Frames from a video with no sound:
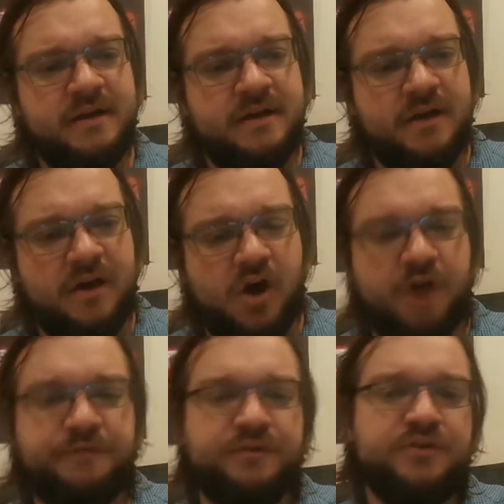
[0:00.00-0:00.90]

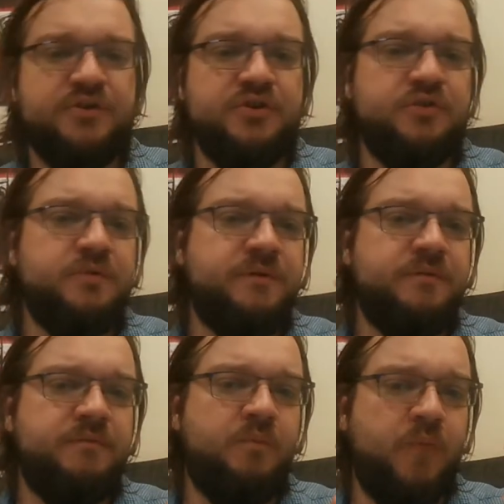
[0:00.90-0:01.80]
offer new
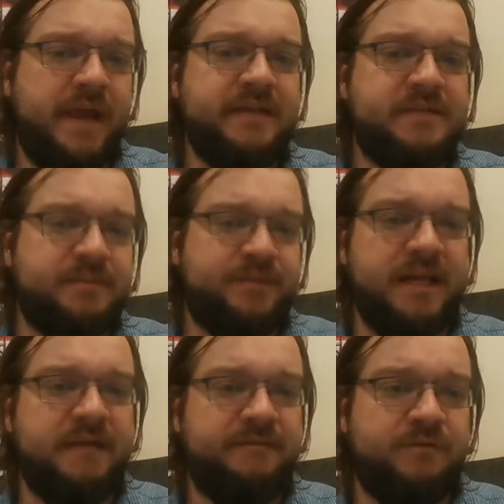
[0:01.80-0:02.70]
ways to play
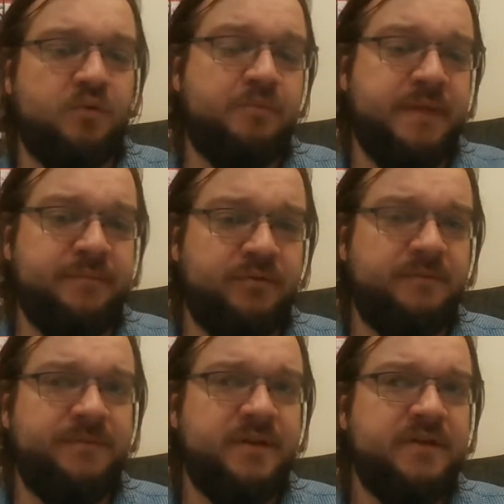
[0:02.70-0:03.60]
for people,
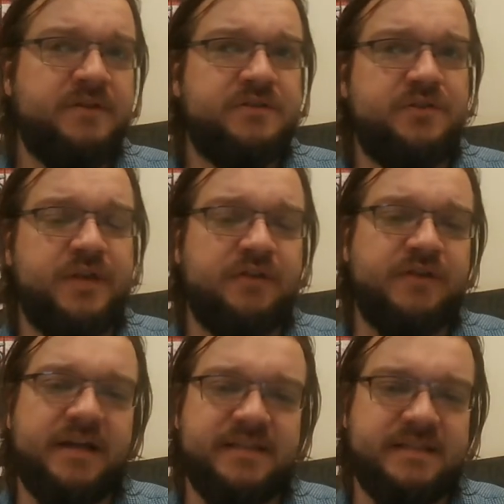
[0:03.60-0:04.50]
so that you're
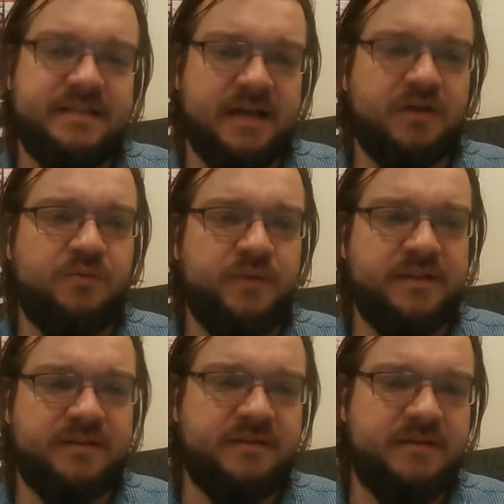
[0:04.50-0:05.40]
not stuck
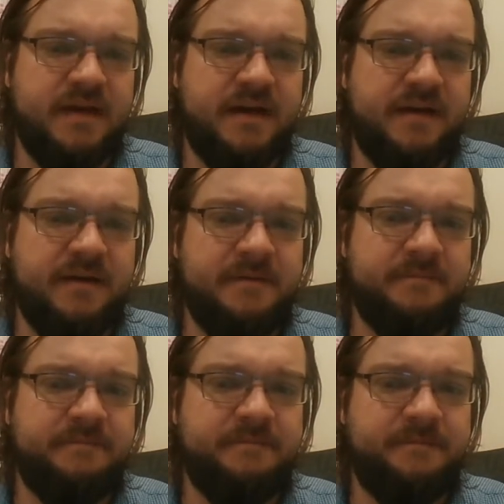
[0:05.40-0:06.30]
with, I
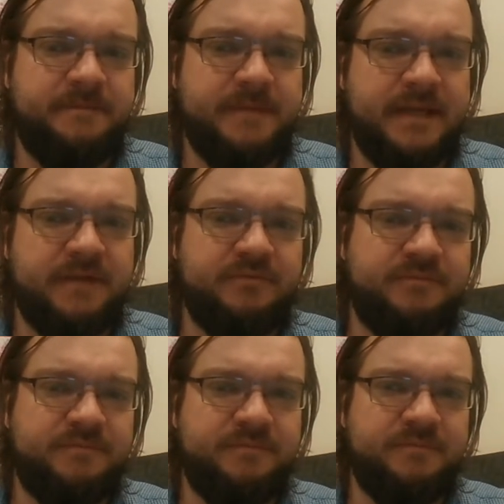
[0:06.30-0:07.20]

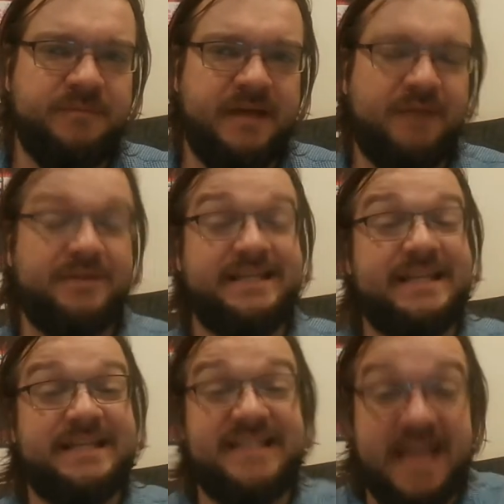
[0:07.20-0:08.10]
don't want to say the
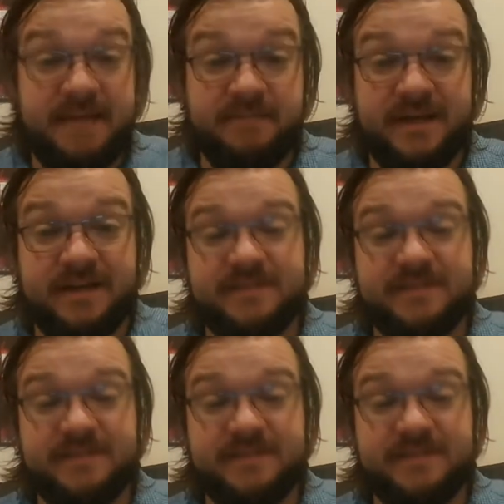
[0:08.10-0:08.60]
same, because